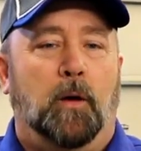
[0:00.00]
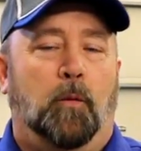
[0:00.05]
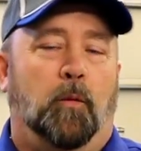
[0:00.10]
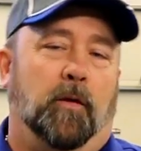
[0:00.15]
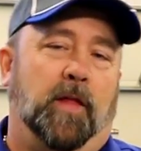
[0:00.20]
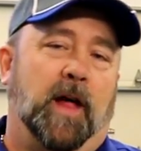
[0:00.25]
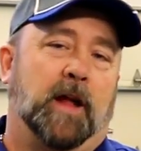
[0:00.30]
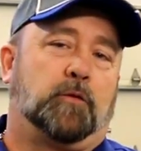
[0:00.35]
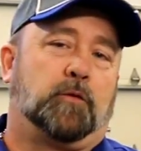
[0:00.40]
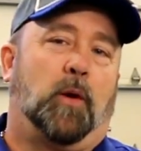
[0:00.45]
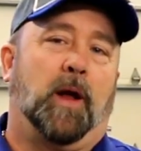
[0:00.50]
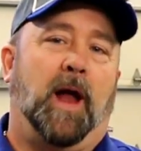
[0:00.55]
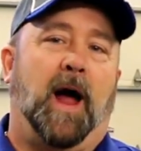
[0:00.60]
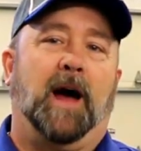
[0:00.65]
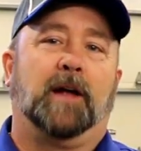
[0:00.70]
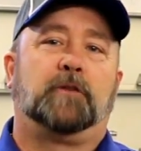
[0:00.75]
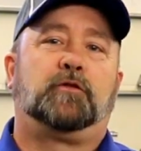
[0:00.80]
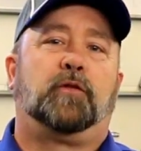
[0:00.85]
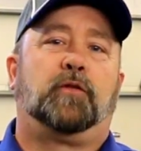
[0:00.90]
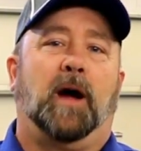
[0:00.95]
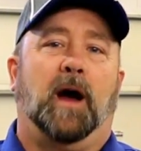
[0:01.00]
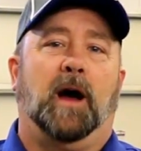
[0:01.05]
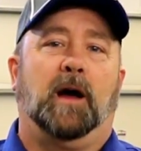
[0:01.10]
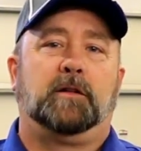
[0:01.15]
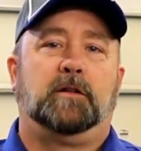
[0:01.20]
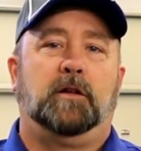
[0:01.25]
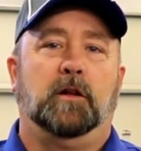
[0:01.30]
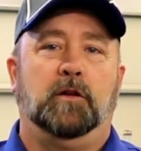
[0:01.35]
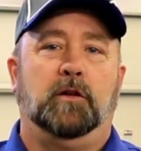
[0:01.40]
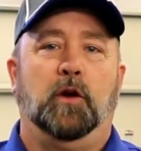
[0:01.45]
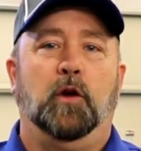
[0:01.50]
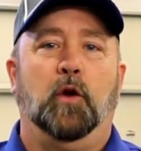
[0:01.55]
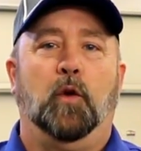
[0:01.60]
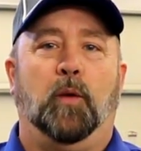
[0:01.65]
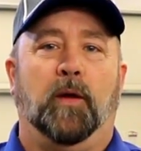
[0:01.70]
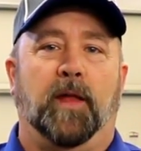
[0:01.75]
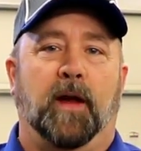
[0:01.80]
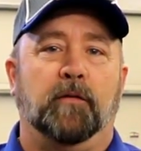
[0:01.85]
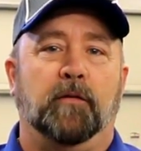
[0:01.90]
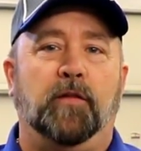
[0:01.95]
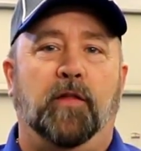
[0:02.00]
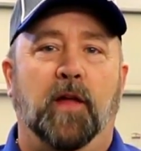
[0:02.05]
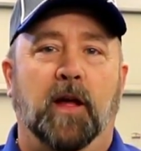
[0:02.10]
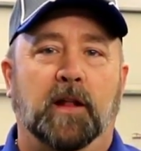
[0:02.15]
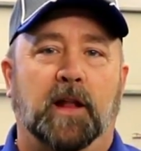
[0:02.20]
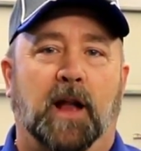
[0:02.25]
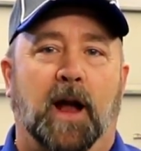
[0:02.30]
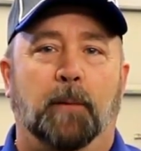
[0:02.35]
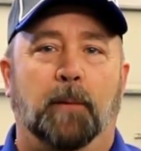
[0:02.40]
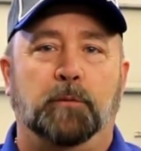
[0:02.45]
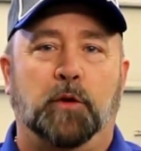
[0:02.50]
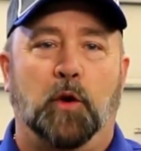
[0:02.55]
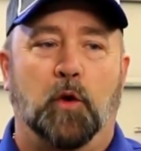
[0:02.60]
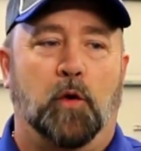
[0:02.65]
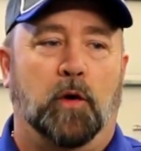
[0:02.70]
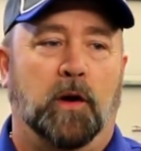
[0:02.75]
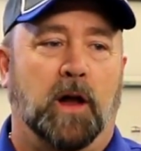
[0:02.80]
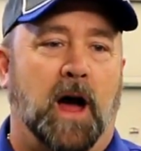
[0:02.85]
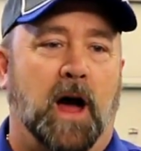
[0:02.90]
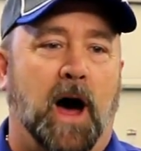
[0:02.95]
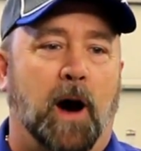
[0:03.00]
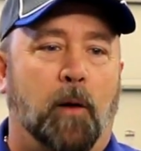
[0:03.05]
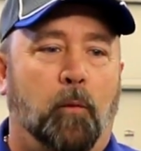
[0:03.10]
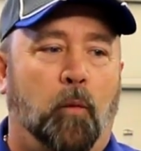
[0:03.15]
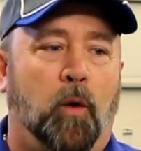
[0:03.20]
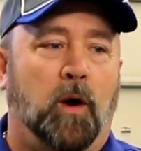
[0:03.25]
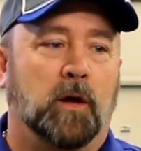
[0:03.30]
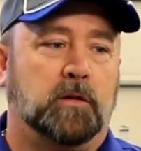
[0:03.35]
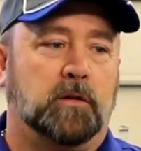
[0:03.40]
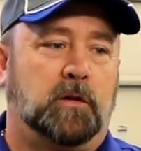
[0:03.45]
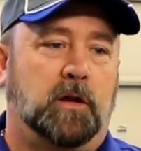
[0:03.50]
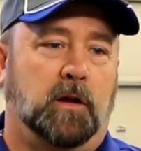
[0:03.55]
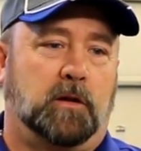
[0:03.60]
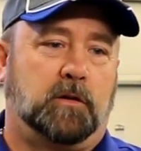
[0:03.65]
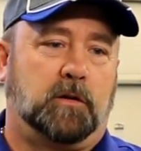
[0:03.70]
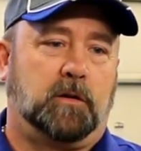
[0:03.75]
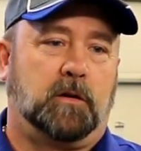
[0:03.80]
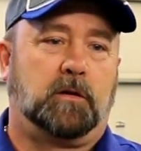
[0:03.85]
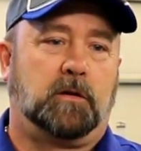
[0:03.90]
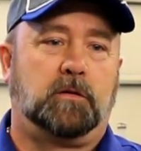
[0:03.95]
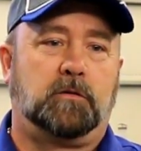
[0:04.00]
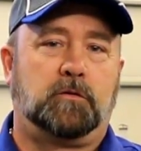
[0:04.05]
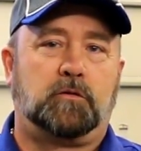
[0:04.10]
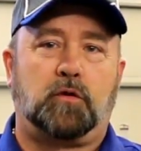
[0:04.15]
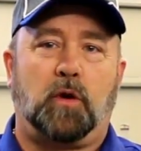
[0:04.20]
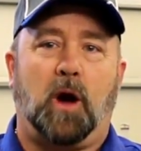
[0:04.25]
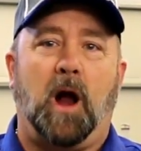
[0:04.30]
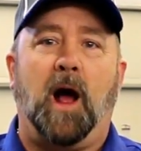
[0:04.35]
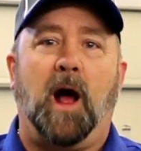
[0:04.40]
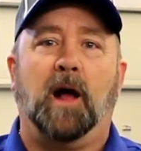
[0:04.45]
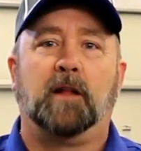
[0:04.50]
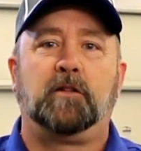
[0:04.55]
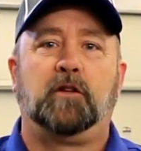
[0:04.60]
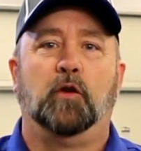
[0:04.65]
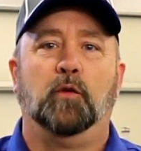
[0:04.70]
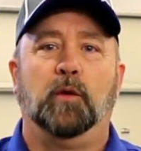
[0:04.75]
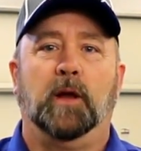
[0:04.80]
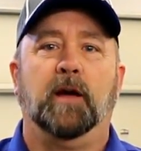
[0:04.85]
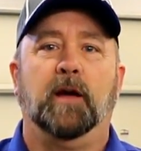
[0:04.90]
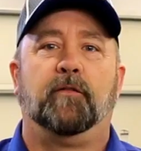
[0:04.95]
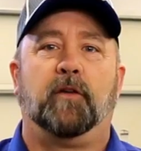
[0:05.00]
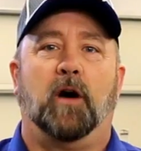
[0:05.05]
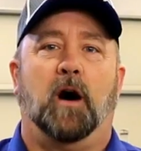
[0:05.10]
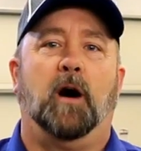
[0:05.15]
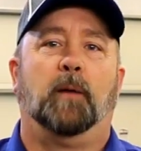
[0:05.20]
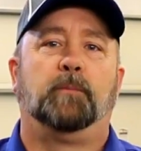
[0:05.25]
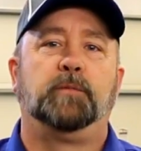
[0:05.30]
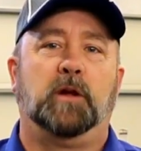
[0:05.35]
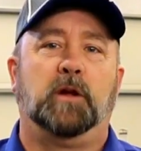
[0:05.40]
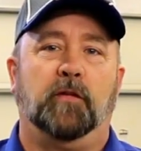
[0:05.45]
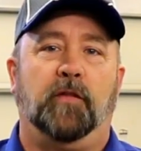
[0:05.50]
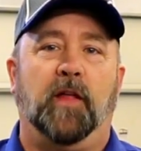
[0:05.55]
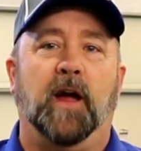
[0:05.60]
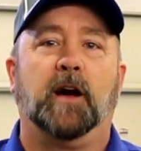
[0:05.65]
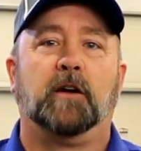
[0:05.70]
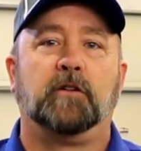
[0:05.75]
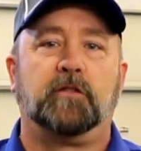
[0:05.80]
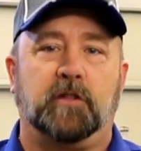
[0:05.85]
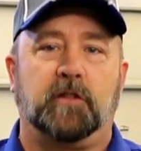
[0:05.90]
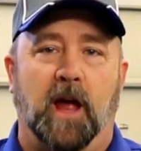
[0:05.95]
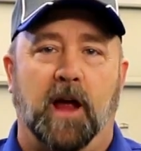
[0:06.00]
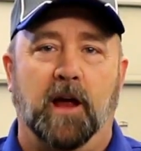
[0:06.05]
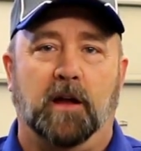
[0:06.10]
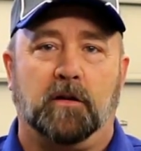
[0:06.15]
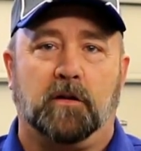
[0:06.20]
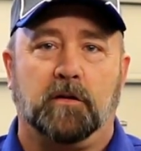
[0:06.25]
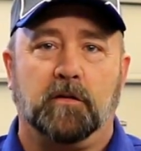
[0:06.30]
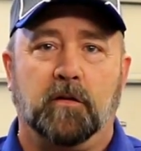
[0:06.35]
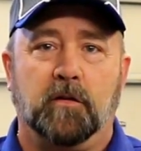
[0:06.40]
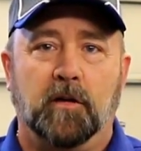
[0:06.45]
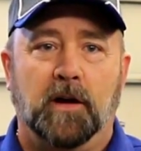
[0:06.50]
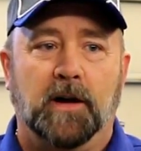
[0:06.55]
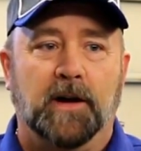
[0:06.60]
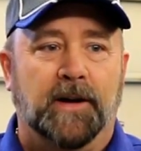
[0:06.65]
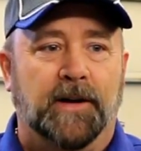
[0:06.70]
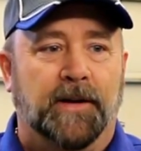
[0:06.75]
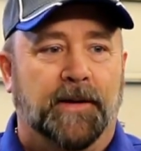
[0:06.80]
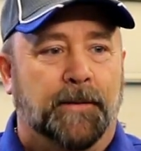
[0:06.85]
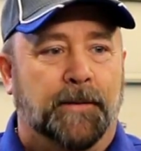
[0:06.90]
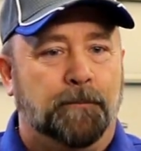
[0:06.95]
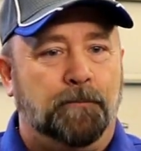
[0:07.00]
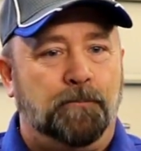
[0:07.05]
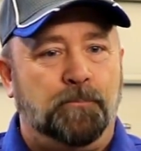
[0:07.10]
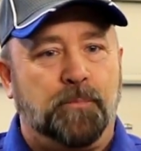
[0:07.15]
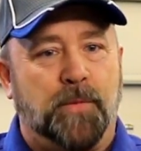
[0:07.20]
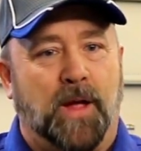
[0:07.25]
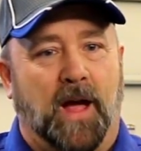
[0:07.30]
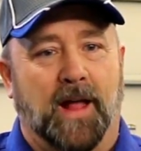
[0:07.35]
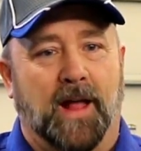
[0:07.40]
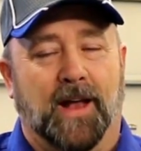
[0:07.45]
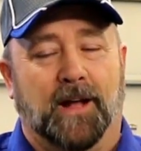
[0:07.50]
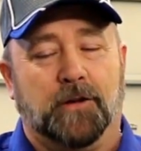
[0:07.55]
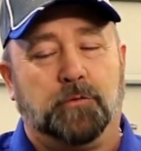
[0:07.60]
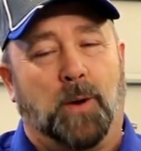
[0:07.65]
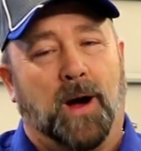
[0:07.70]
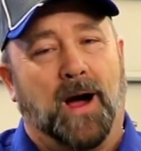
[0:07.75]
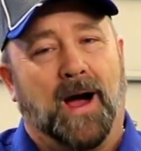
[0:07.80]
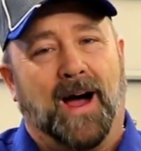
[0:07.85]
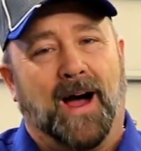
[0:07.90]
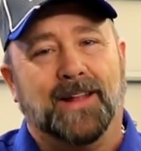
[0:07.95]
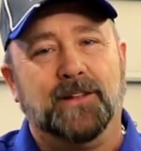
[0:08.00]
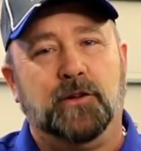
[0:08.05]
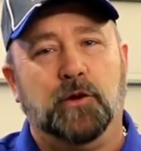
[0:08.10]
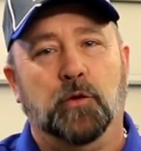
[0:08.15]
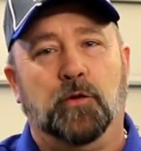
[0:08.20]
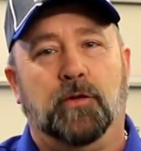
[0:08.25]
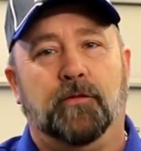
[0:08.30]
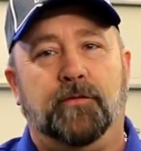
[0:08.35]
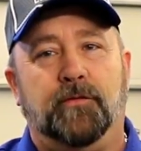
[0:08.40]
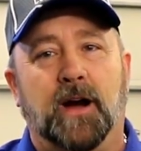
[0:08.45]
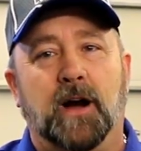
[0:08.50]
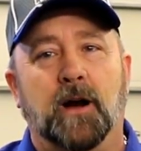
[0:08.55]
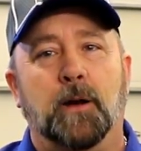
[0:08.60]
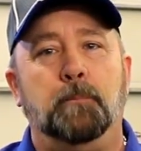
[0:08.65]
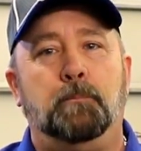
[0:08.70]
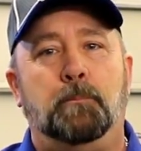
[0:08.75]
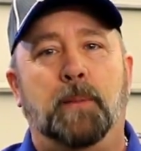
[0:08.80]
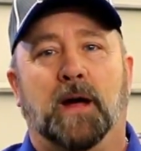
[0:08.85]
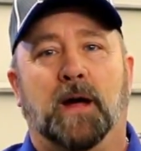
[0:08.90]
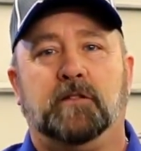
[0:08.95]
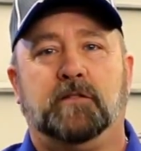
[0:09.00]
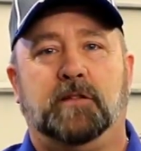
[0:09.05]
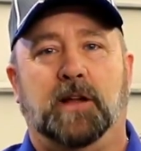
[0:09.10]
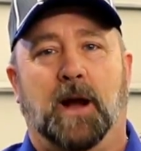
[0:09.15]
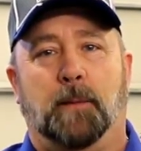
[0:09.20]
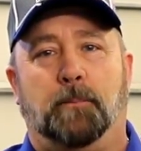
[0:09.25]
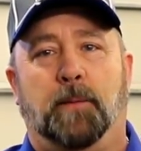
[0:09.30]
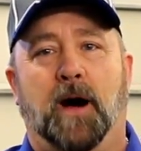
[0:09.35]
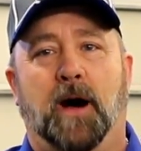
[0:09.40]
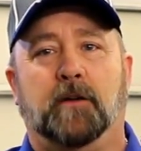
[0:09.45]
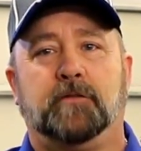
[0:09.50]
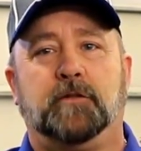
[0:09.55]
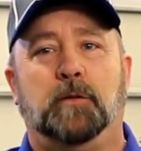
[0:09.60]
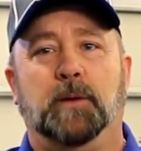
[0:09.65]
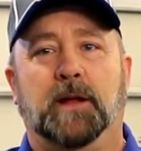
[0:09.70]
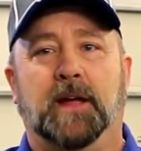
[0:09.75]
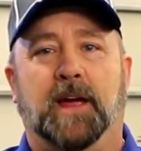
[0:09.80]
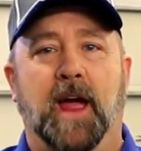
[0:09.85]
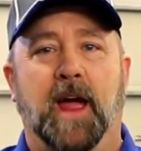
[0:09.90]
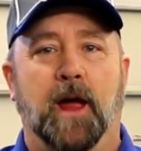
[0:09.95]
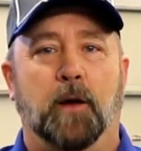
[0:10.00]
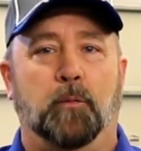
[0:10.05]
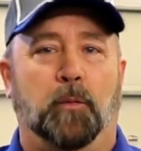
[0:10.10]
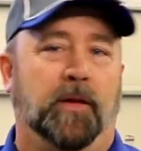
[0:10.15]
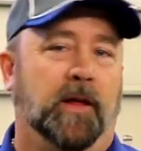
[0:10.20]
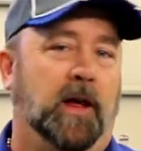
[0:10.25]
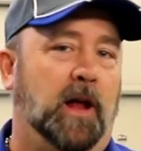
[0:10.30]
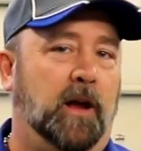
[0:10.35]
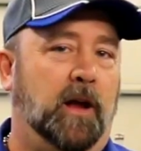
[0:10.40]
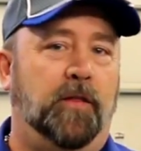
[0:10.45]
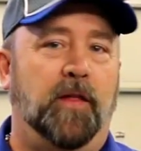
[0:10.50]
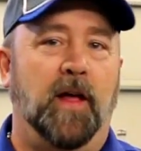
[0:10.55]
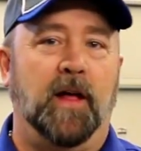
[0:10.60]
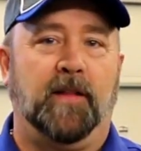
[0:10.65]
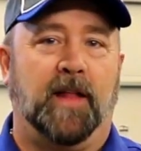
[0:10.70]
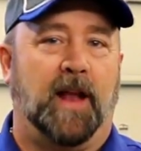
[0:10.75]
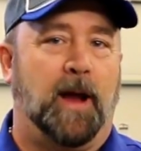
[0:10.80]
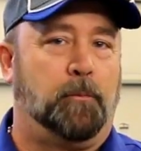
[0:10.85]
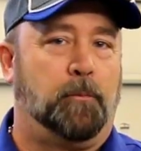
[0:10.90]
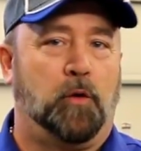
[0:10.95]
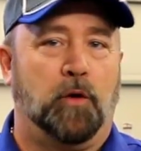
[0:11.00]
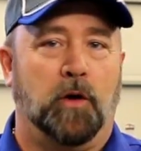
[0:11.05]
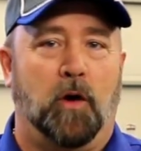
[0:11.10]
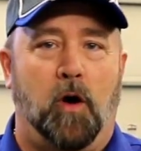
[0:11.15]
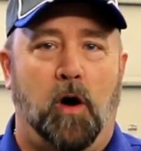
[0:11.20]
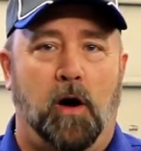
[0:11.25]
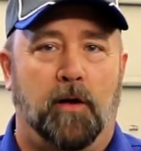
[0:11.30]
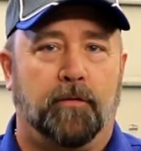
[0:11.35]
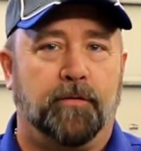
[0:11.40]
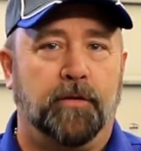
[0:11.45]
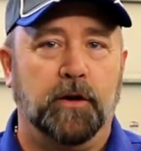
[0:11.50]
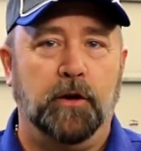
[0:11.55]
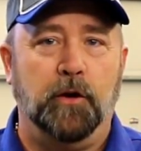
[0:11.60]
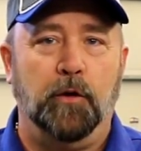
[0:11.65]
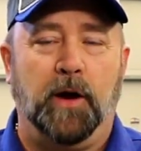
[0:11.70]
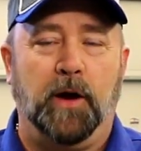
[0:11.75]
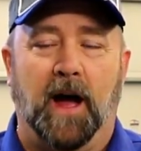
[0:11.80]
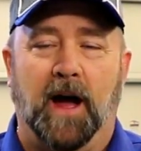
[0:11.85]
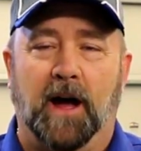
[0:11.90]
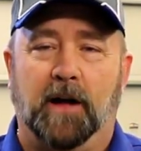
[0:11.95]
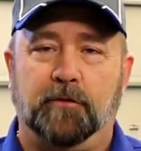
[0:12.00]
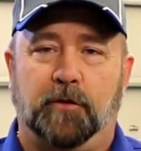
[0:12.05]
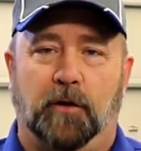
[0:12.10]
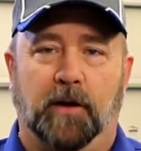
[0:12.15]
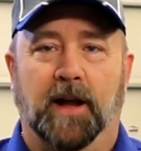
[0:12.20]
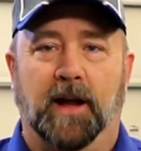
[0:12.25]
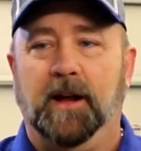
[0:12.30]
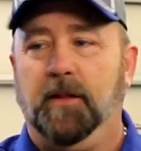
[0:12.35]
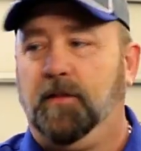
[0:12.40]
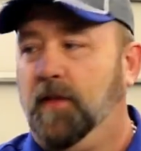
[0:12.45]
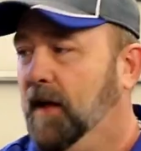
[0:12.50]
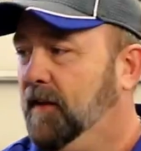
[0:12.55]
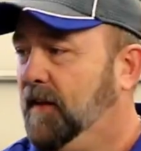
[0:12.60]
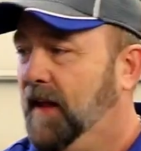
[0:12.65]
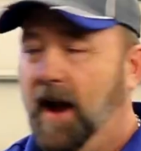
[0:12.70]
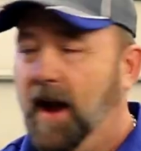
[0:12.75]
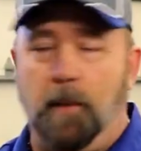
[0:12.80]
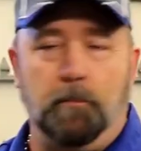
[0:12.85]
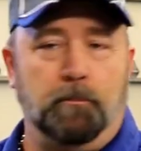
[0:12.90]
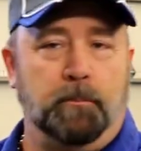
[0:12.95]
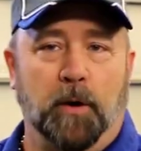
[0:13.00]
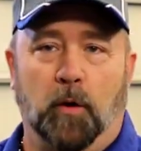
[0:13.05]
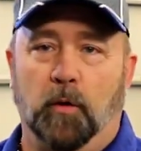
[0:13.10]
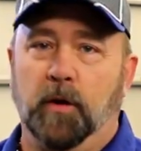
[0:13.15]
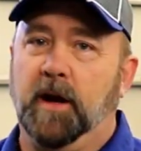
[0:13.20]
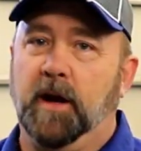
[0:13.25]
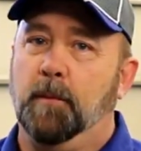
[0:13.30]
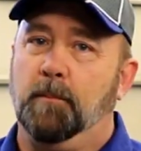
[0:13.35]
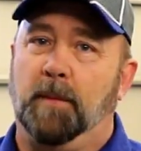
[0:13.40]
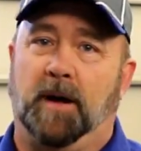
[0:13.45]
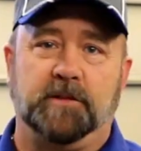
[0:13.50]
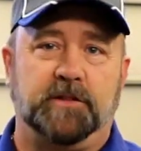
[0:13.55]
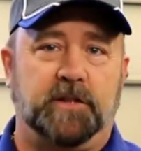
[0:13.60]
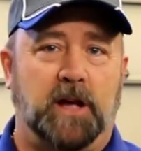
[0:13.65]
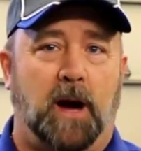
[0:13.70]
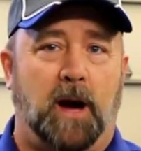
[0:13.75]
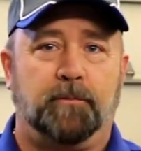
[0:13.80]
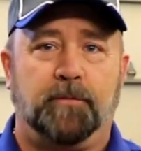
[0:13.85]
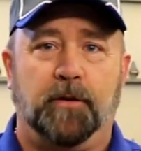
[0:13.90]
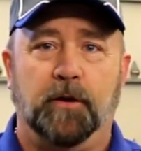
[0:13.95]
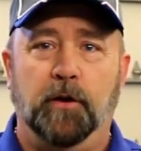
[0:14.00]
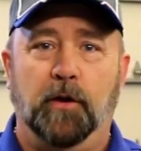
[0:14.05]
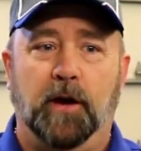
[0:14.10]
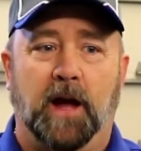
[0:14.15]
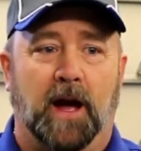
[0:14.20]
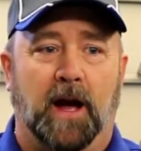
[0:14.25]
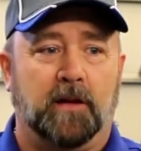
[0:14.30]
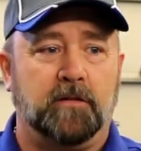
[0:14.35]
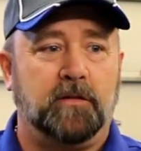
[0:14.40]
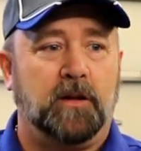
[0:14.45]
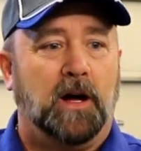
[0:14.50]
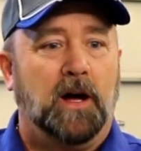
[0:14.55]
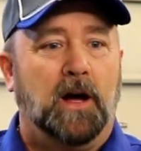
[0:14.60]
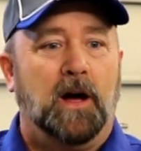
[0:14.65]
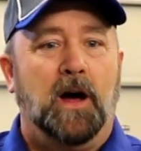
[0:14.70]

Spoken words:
Well, that's what I try to do with everything that I'm doing. I want to try to live up to their standards. And that's why I do the very best that I possibly can with anything that I'm going to offer you guys or anything that I'm building in my shop for you guys.